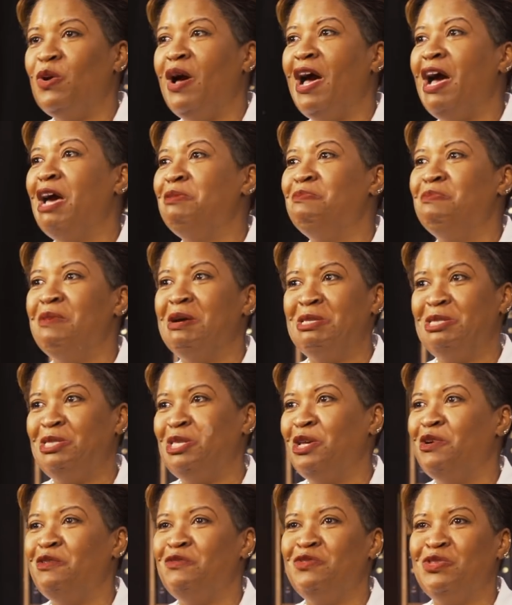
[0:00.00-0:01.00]
to add
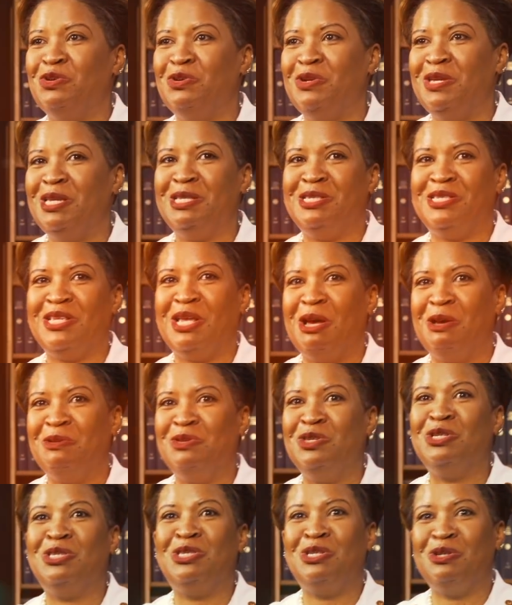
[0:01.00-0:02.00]
myself to his
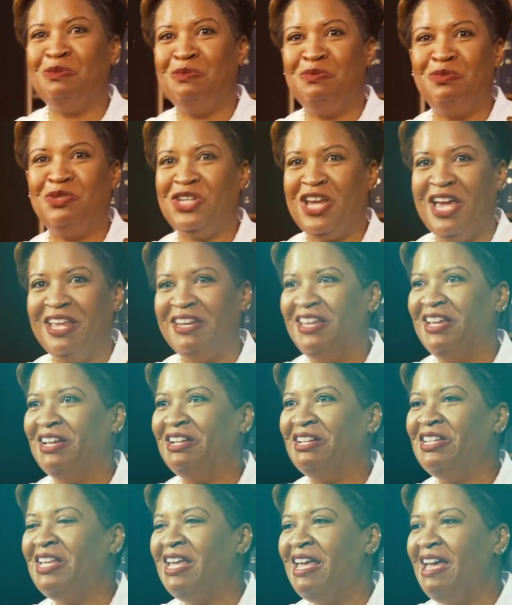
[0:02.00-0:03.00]
YouTube
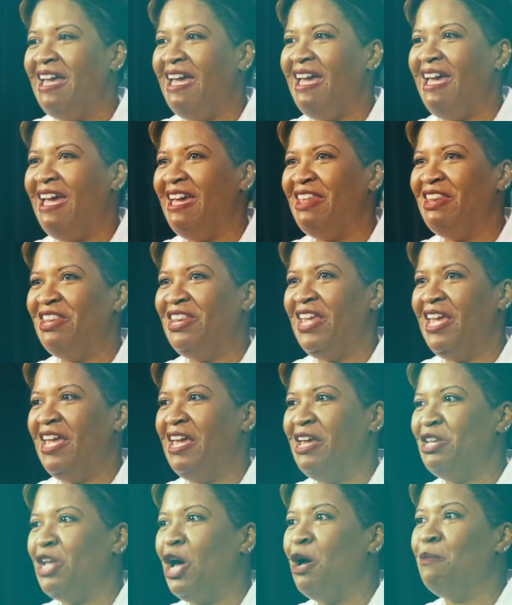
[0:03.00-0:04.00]
channel, and
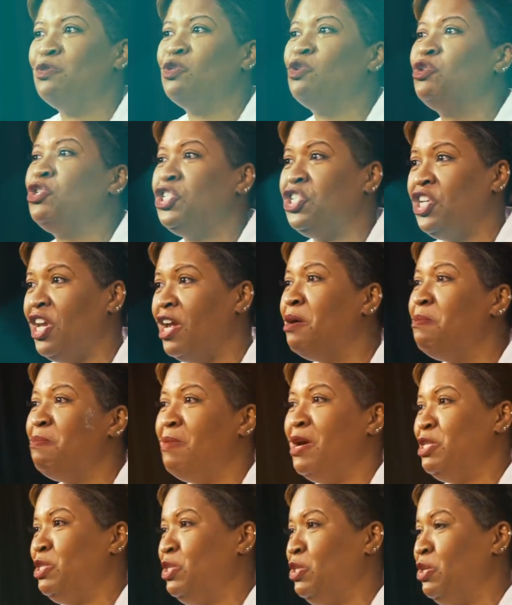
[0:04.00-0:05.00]
then to share
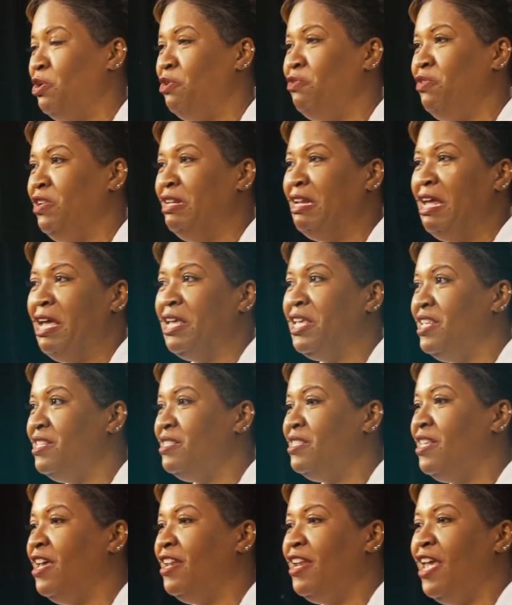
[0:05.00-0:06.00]
my story. Like he
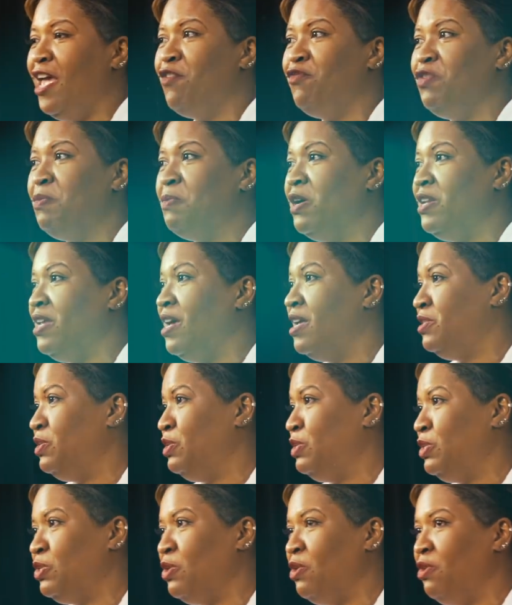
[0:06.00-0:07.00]
said, everybody has
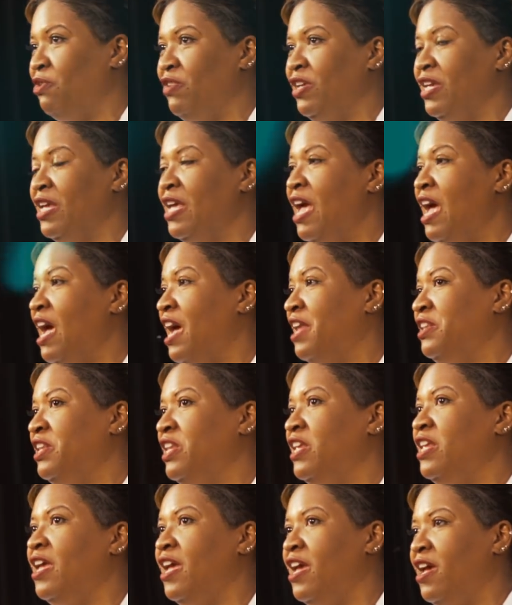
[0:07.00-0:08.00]
a story. At
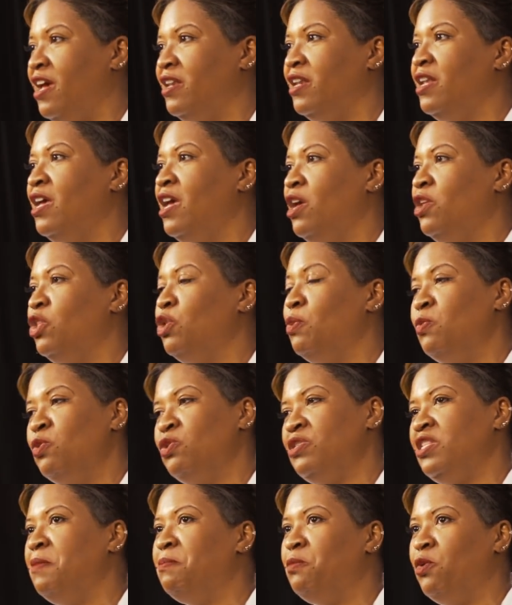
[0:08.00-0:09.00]
the end, the
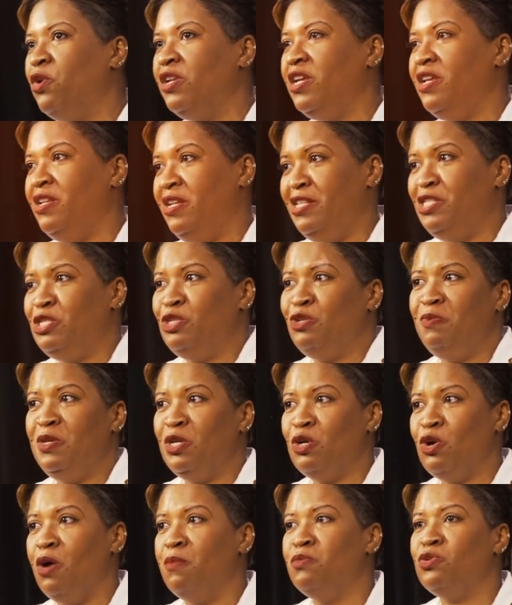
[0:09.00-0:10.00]
most important is to
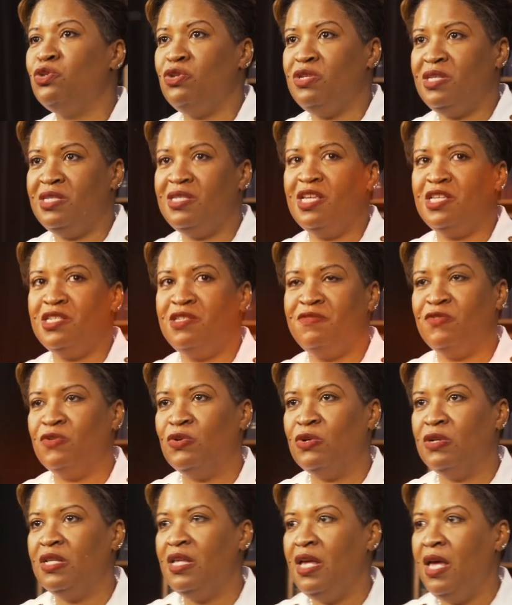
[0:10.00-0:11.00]
become
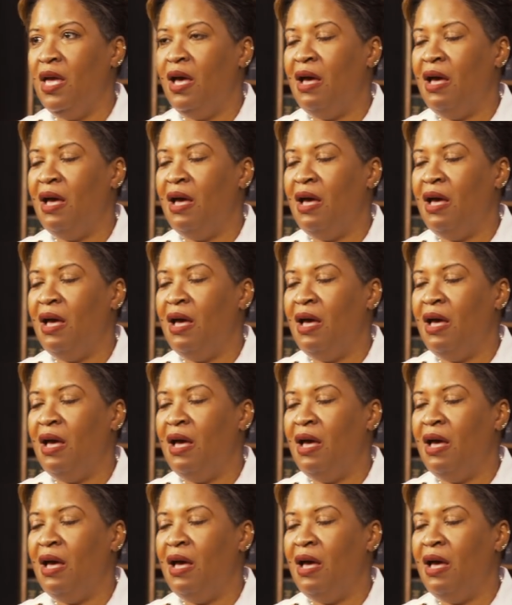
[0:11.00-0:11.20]
successful.